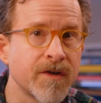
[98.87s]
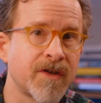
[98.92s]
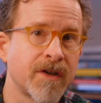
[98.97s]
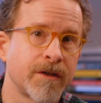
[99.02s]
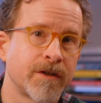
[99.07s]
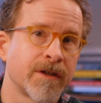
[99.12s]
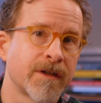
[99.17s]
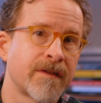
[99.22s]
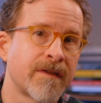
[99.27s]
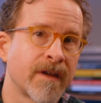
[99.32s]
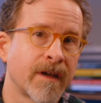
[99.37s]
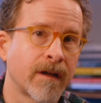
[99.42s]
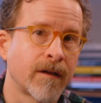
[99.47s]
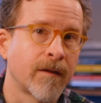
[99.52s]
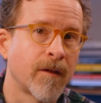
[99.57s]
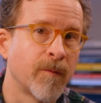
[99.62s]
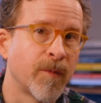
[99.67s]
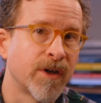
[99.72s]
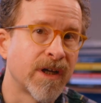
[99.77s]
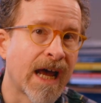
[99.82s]
such a thing?
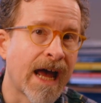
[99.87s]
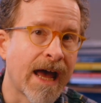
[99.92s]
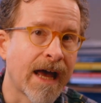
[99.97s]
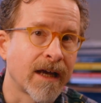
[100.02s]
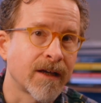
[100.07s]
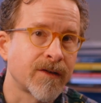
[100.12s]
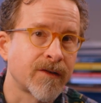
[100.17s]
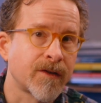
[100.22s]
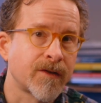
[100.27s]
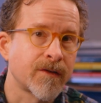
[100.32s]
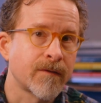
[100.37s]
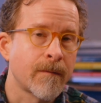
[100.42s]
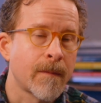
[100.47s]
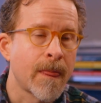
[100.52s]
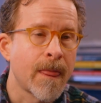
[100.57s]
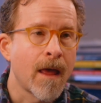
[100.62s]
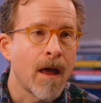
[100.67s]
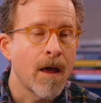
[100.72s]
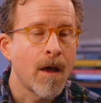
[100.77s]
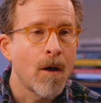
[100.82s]
The Buddha asks.
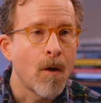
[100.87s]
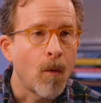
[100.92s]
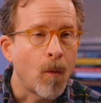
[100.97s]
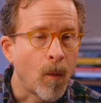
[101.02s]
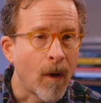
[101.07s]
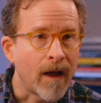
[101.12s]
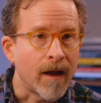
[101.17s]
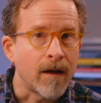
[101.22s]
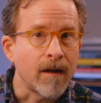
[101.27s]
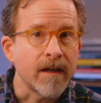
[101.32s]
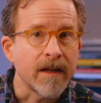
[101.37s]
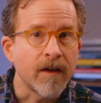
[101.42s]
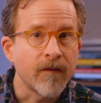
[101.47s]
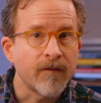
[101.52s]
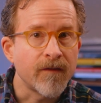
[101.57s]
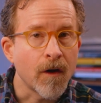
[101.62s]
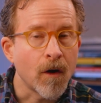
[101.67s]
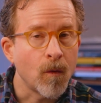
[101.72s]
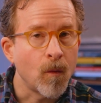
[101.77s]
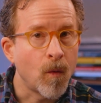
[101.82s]
Well,
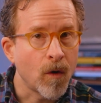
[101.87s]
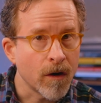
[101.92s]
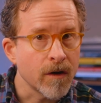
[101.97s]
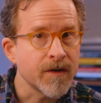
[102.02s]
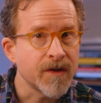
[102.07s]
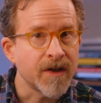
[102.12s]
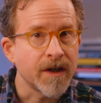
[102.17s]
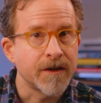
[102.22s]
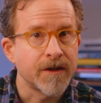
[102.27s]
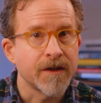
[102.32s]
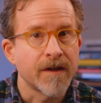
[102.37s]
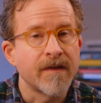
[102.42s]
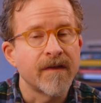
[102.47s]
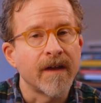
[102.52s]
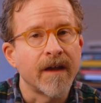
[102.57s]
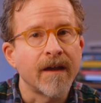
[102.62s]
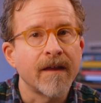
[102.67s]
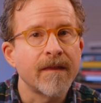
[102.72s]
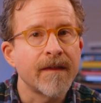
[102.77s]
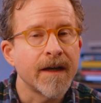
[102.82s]
if there were such a
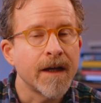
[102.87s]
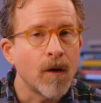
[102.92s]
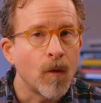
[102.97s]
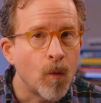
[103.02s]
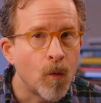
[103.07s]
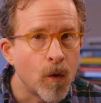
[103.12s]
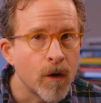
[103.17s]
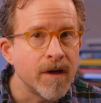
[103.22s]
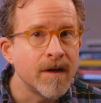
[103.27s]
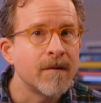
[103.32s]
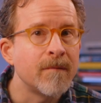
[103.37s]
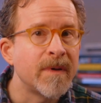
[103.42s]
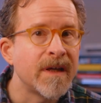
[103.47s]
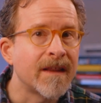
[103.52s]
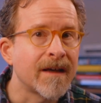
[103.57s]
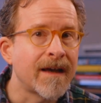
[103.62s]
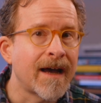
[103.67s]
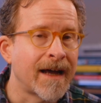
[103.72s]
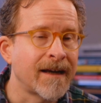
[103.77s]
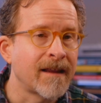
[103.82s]
thing, then it wouldn't be
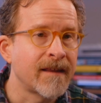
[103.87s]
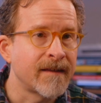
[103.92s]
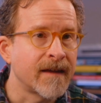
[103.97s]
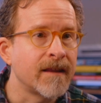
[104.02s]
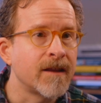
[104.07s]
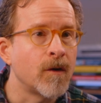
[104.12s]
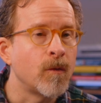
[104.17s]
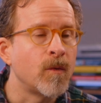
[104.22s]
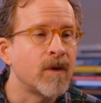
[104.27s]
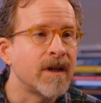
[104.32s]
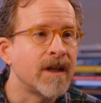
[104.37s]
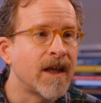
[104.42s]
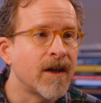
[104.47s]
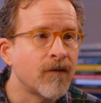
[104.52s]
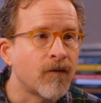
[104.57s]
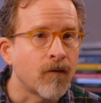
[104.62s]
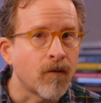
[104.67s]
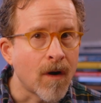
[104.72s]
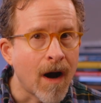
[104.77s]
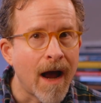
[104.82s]
the kind of thing that would
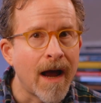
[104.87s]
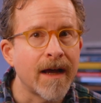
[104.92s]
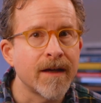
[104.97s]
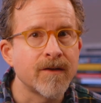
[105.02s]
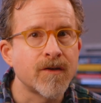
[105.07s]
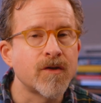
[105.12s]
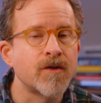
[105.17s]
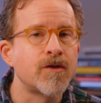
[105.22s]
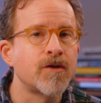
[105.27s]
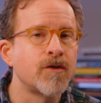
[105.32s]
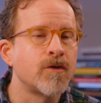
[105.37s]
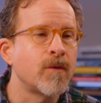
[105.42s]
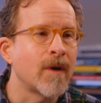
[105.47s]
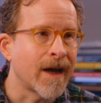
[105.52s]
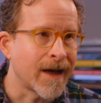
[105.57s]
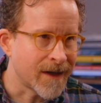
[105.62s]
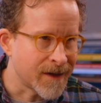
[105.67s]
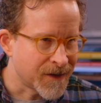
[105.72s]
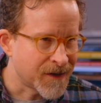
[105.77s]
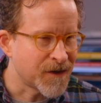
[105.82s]
give rise to,
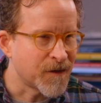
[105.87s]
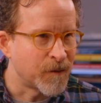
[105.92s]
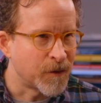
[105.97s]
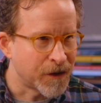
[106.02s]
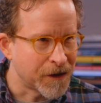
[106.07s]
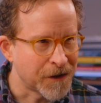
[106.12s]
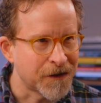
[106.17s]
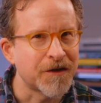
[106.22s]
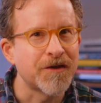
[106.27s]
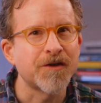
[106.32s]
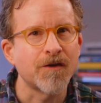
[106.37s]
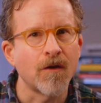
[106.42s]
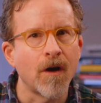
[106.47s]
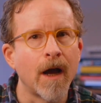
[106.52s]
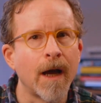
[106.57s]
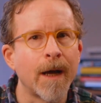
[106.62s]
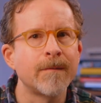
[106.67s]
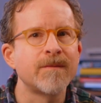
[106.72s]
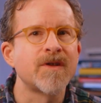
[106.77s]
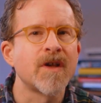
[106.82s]
as the Buddha
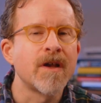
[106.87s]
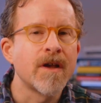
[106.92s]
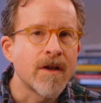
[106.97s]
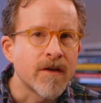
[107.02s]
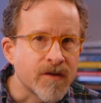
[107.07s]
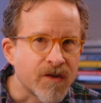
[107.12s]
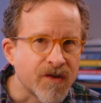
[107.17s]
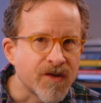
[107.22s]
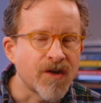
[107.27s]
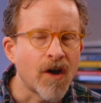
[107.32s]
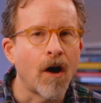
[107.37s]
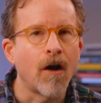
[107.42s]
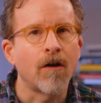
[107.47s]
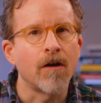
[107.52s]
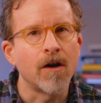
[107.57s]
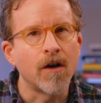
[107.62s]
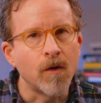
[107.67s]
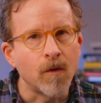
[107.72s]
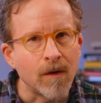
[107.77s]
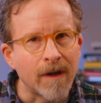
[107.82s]
describes,
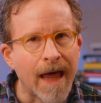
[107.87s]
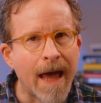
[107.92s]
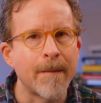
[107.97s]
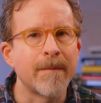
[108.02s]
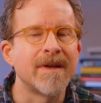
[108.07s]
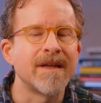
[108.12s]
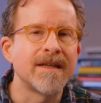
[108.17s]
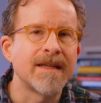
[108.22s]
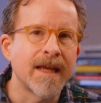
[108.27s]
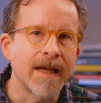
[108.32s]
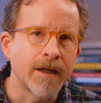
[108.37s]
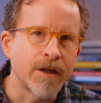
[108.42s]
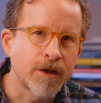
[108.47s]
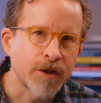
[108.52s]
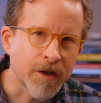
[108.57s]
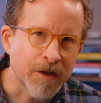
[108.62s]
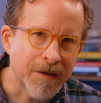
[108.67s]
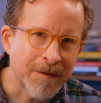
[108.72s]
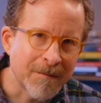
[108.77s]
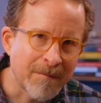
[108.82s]
sorrow,
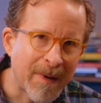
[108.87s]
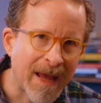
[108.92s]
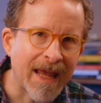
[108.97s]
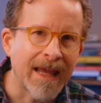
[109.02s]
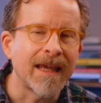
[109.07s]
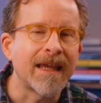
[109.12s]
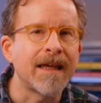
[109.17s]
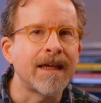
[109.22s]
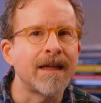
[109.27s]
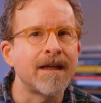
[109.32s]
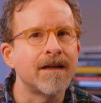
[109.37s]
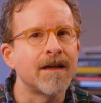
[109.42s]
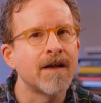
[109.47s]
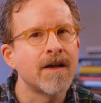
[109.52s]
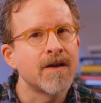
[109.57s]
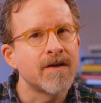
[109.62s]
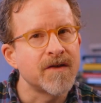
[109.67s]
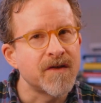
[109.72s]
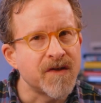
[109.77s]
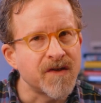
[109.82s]
lamentation, pain,
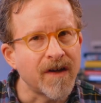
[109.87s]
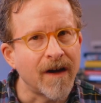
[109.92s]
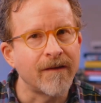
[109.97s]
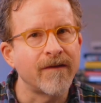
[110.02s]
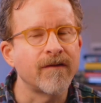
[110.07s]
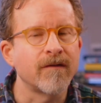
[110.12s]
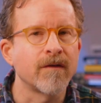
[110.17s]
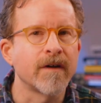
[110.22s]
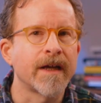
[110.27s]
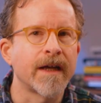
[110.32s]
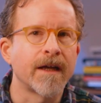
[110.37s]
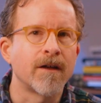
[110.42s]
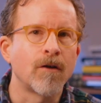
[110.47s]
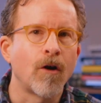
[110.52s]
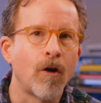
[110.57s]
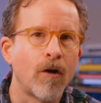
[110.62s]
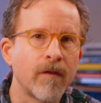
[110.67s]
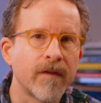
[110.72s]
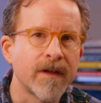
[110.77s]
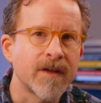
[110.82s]
suffering, and
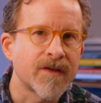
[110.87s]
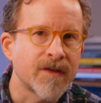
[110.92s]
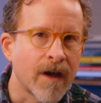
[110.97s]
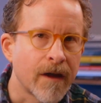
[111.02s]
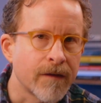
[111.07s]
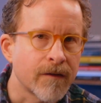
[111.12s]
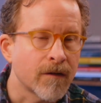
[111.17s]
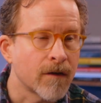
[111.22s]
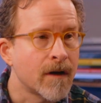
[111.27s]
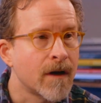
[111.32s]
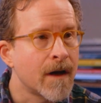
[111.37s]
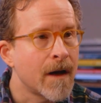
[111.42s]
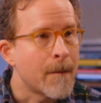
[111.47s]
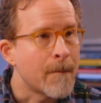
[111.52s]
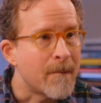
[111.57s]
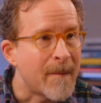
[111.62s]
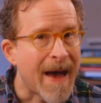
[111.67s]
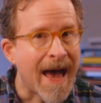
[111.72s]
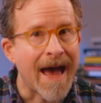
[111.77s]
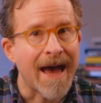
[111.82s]
all these other
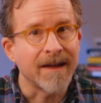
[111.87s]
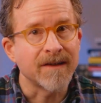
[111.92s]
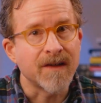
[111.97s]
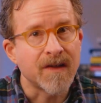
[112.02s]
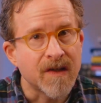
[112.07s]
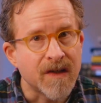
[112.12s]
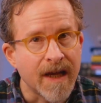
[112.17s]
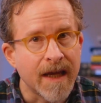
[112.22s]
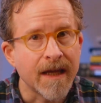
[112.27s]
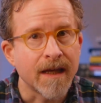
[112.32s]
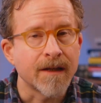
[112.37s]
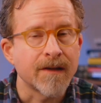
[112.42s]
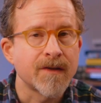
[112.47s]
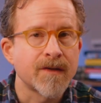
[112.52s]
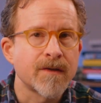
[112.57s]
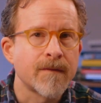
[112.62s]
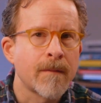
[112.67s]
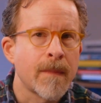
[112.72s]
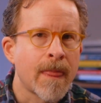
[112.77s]
bad states.